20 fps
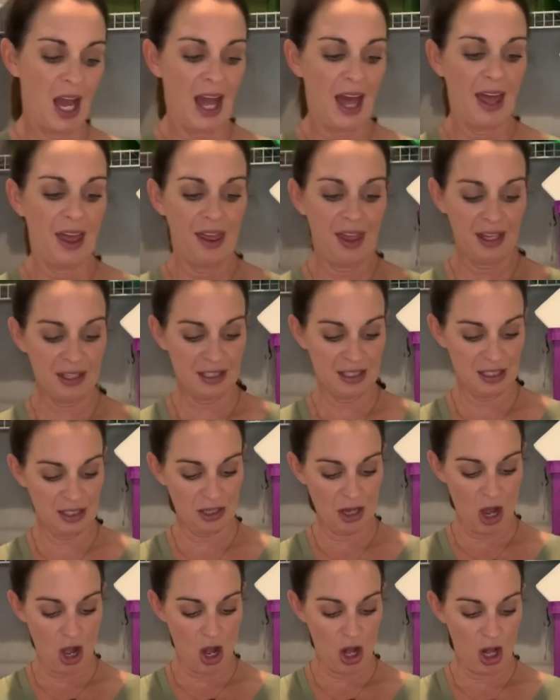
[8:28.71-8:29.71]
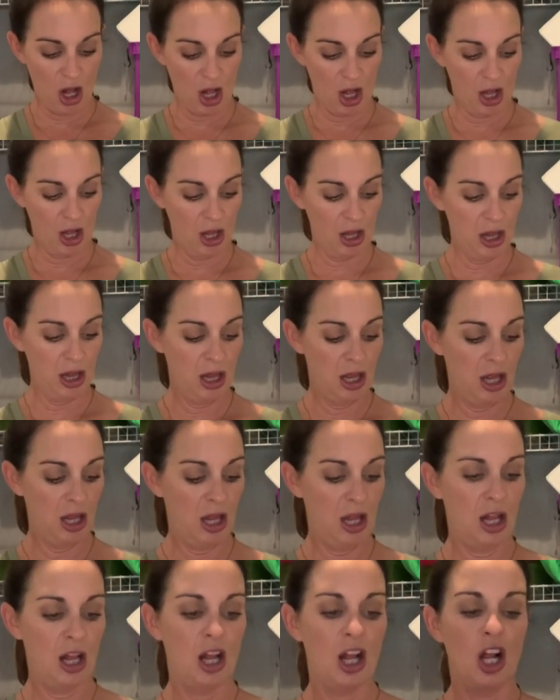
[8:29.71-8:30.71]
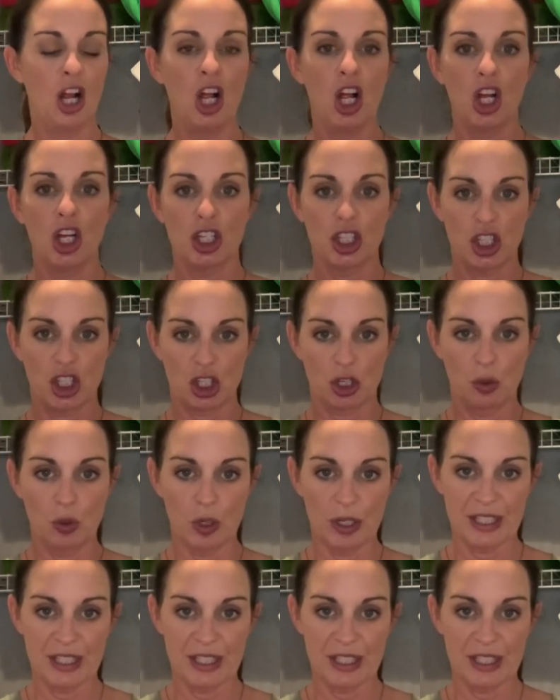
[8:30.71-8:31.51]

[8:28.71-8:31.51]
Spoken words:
This is all school